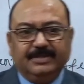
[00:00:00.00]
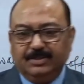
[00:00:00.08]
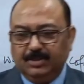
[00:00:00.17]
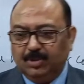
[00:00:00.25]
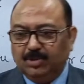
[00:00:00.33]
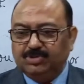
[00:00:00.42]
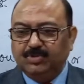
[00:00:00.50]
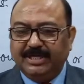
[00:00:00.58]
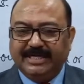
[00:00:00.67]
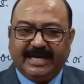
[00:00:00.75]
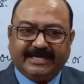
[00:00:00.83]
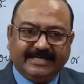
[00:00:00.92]
Those who
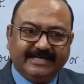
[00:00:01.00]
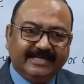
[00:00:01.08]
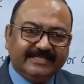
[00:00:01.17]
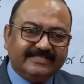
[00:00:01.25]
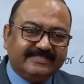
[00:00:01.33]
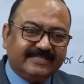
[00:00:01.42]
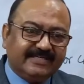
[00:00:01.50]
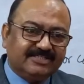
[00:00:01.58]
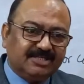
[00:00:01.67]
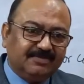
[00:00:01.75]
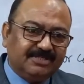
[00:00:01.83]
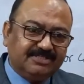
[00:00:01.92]
are acting as
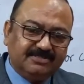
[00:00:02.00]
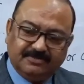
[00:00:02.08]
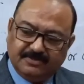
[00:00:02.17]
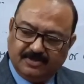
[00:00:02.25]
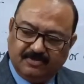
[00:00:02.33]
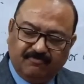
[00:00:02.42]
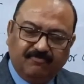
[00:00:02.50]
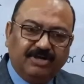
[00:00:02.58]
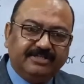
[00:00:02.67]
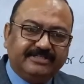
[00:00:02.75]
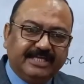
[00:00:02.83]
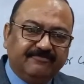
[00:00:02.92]
customers,
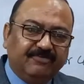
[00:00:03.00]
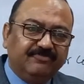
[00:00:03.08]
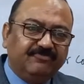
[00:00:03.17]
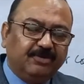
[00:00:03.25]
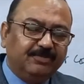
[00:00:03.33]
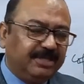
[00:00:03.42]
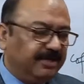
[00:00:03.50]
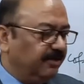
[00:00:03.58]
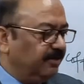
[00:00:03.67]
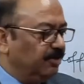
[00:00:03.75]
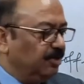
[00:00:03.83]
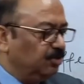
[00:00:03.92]
take one from
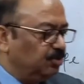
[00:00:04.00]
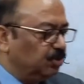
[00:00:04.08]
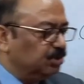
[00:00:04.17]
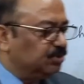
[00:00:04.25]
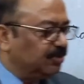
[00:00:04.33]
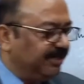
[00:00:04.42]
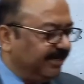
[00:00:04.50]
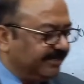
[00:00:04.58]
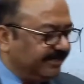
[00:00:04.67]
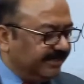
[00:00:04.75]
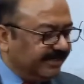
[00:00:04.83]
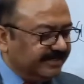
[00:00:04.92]
there. Those who are
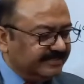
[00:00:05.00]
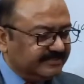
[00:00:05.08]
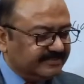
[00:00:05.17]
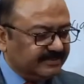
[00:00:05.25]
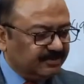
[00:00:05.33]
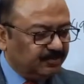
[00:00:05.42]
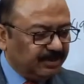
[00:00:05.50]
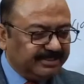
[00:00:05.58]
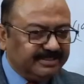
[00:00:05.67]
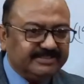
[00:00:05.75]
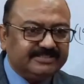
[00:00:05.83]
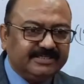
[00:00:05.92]
acting as
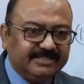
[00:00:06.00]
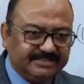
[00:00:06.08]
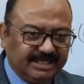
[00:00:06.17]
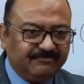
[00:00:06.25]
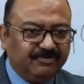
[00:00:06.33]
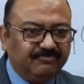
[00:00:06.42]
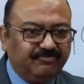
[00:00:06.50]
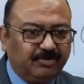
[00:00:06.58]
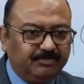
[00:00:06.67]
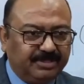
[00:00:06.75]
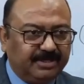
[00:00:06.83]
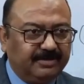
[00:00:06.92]
waiters, take one
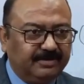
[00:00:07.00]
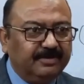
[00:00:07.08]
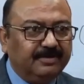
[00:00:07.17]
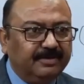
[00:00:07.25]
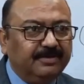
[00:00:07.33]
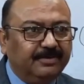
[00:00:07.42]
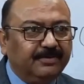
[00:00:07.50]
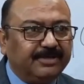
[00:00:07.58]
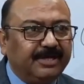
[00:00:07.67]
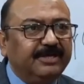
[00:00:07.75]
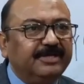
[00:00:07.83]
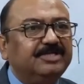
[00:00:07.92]
from there.
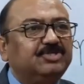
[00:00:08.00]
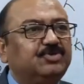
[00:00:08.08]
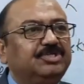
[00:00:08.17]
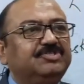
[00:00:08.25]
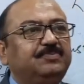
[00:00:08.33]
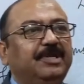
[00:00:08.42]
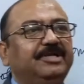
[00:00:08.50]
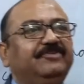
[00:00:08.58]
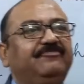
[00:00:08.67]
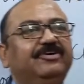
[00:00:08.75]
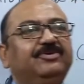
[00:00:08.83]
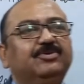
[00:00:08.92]
Okay, students play
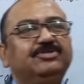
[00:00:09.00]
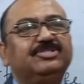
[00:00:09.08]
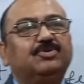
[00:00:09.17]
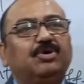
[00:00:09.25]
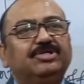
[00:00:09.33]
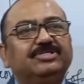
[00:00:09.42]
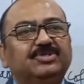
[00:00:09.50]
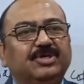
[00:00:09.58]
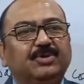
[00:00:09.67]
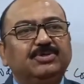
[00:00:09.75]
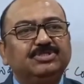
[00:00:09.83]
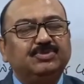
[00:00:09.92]
different roles according to their
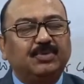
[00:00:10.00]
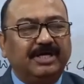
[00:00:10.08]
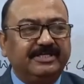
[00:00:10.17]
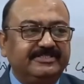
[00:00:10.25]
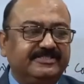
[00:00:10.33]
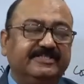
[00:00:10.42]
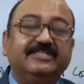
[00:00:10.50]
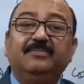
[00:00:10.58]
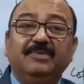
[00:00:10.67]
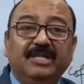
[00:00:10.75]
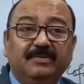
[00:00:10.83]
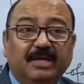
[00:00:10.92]
own choice and
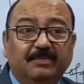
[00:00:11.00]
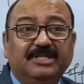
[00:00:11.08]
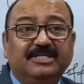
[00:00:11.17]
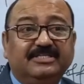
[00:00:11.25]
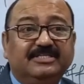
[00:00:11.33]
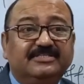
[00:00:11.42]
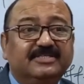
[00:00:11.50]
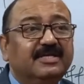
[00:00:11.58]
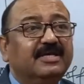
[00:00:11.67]
abilities.